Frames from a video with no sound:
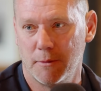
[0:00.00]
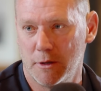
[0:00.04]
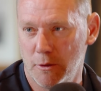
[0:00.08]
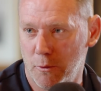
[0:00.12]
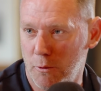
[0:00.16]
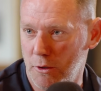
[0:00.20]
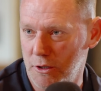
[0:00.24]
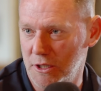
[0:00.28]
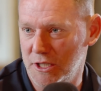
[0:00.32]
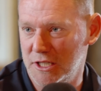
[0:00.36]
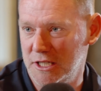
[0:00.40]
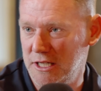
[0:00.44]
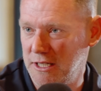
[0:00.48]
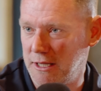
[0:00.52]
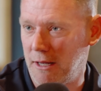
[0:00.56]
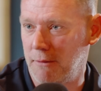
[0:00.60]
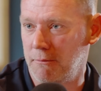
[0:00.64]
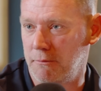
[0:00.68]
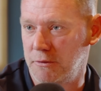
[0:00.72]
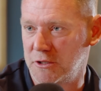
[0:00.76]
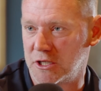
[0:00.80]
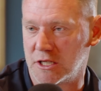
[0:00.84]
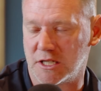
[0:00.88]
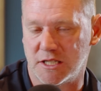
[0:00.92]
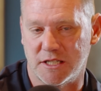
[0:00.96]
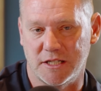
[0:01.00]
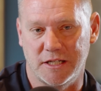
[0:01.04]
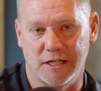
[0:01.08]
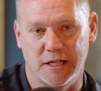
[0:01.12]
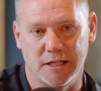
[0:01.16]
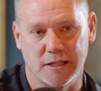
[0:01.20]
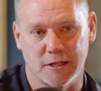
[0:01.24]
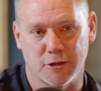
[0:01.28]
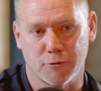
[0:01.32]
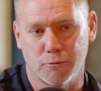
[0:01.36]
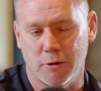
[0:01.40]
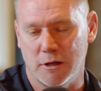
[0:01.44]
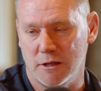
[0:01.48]
and I want to see them succeed
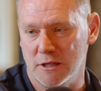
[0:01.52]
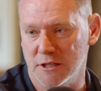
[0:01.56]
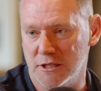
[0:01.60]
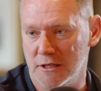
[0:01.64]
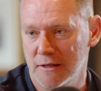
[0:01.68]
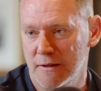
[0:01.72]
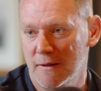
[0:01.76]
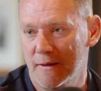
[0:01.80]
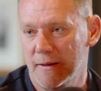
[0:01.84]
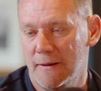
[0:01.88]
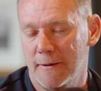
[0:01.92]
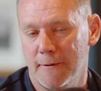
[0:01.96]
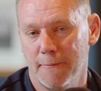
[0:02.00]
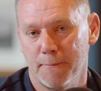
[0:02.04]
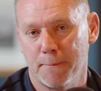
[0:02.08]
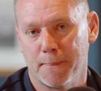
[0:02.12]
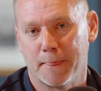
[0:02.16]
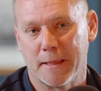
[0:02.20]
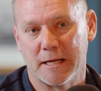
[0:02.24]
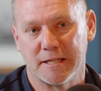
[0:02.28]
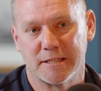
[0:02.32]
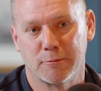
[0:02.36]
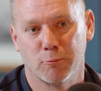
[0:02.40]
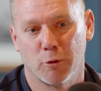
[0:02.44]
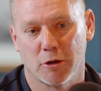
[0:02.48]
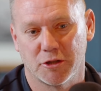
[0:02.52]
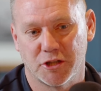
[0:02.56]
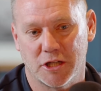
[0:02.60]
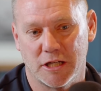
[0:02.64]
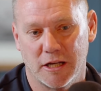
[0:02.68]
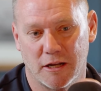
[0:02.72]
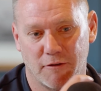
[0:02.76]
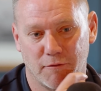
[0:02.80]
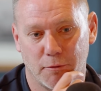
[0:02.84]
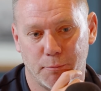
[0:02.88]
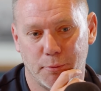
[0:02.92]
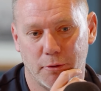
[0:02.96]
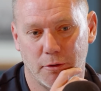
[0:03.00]
as well as watching
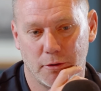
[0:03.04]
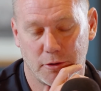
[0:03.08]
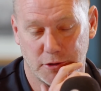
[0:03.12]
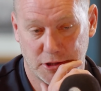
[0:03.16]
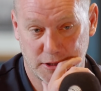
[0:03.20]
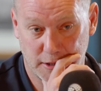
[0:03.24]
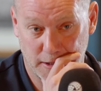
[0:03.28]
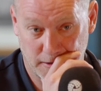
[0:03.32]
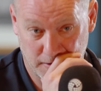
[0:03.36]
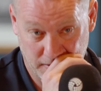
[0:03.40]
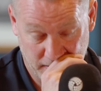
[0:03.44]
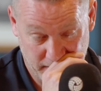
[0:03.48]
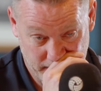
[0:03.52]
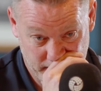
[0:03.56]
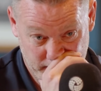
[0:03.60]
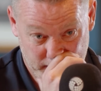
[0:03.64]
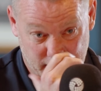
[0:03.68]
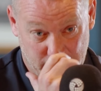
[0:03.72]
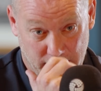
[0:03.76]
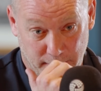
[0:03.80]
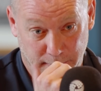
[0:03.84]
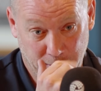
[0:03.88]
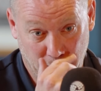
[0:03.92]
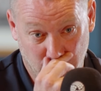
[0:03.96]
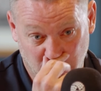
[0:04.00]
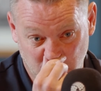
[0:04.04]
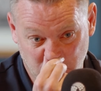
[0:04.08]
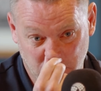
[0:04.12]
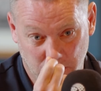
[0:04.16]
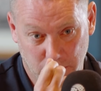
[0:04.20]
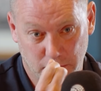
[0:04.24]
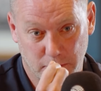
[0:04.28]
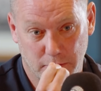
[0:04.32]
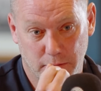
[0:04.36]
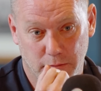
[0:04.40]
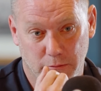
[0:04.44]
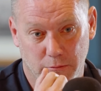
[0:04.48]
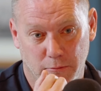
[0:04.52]
Liverpool still. Because
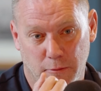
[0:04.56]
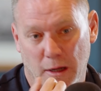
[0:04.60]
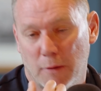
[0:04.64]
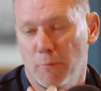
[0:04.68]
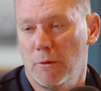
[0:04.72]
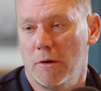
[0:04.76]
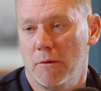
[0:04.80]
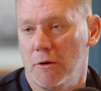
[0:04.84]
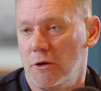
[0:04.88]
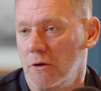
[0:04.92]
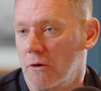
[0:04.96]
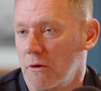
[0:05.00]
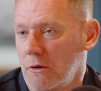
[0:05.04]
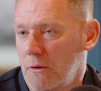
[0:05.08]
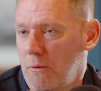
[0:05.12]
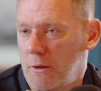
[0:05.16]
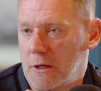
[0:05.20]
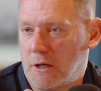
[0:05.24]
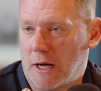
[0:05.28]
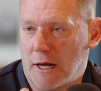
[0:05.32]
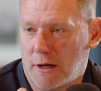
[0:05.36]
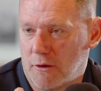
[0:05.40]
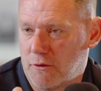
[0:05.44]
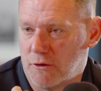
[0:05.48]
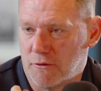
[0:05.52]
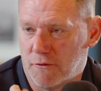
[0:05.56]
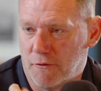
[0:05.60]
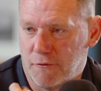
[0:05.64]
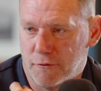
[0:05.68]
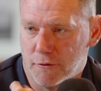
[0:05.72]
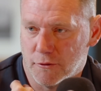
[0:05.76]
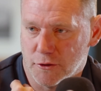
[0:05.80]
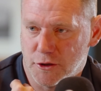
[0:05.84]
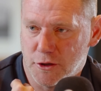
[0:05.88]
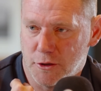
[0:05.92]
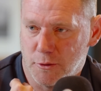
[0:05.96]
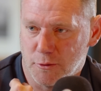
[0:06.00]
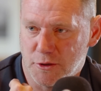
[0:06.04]
when we were younger, I couldn't
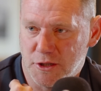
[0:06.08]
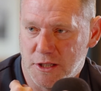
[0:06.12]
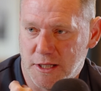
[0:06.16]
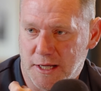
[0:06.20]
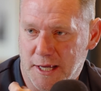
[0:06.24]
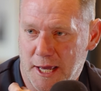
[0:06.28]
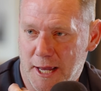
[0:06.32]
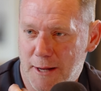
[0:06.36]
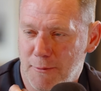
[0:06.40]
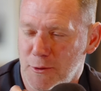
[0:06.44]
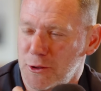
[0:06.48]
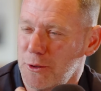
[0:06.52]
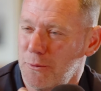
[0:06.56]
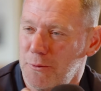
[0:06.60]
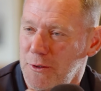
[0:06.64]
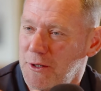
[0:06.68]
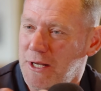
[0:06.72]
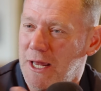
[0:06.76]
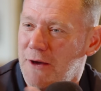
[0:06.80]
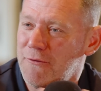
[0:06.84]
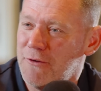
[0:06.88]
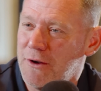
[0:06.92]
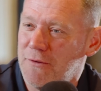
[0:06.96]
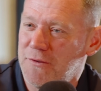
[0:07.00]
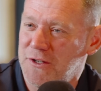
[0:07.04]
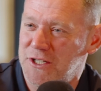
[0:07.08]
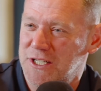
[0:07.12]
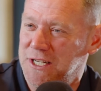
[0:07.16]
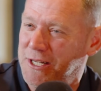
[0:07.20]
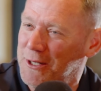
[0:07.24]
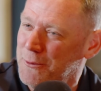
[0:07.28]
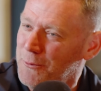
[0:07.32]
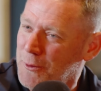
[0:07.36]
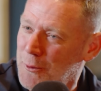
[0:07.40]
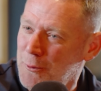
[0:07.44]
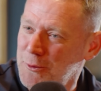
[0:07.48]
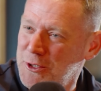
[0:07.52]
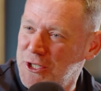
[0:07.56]
afford to go to the game, so we never ever seen them.
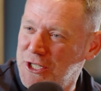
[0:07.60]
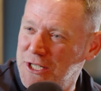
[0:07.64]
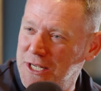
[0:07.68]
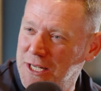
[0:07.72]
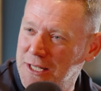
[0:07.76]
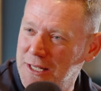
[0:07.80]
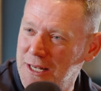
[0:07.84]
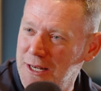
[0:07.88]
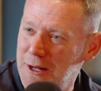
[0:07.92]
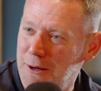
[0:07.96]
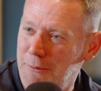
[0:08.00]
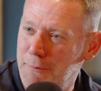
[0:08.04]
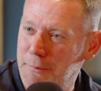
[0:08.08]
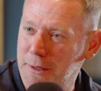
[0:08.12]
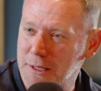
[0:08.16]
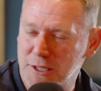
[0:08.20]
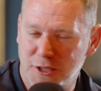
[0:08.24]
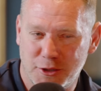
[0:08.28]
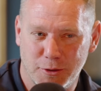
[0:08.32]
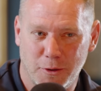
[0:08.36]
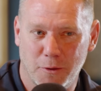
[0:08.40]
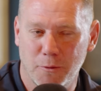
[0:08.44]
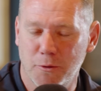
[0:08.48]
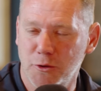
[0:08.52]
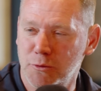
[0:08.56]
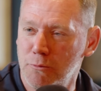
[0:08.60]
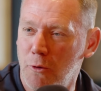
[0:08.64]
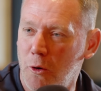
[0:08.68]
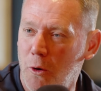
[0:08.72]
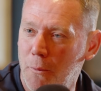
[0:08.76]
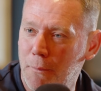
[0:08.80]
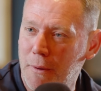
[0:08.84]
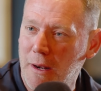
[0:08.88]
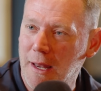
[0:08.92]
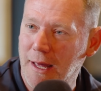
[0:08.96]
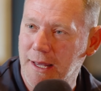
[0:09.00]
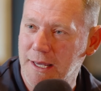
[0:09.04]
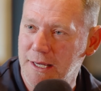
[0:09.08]
We only seen a little bit. So it was more
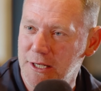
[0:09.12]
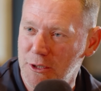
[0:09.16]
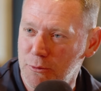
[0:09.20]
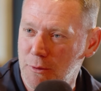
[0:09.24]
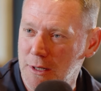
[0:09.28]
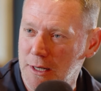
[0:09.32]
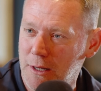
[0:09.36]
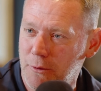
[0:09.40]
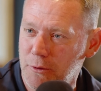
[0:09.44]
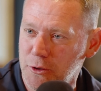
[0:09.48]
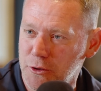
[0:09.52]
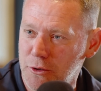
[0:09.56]
players when I was